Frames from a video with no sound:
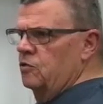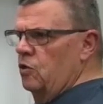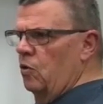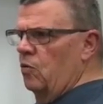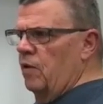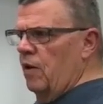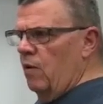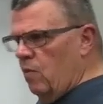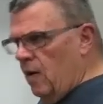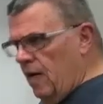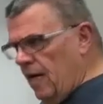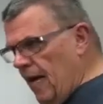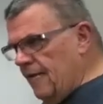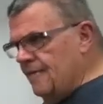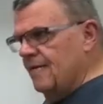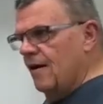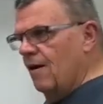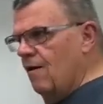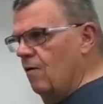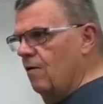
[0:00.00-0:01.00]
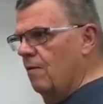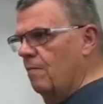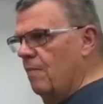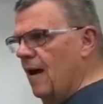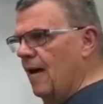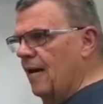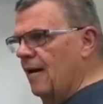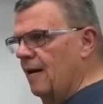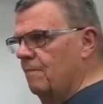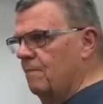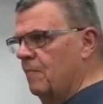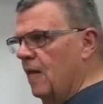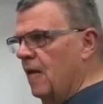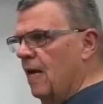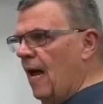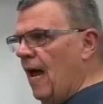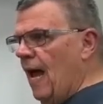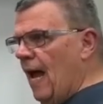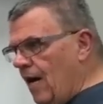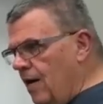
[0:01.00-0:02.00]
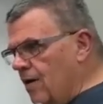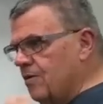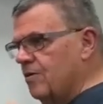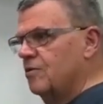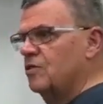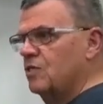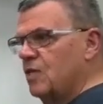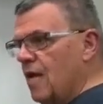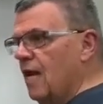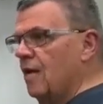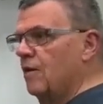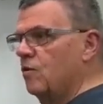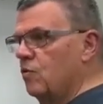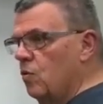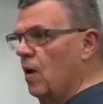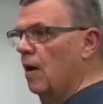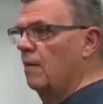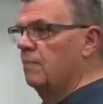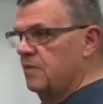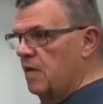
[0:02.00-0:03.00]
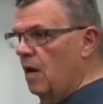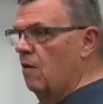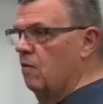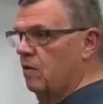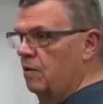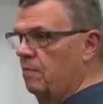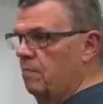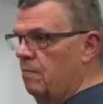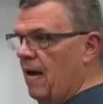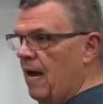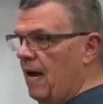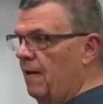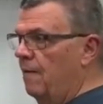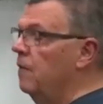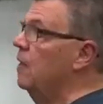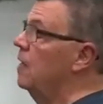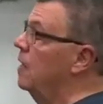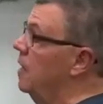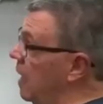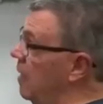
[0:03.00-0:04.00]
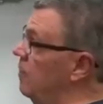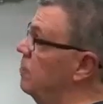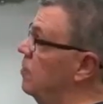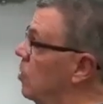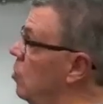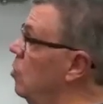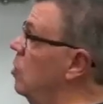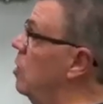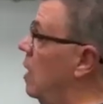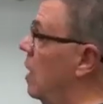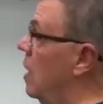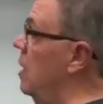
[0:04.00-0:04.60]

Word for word: so that when I talk about him, I understand who I'm talking about. If you'll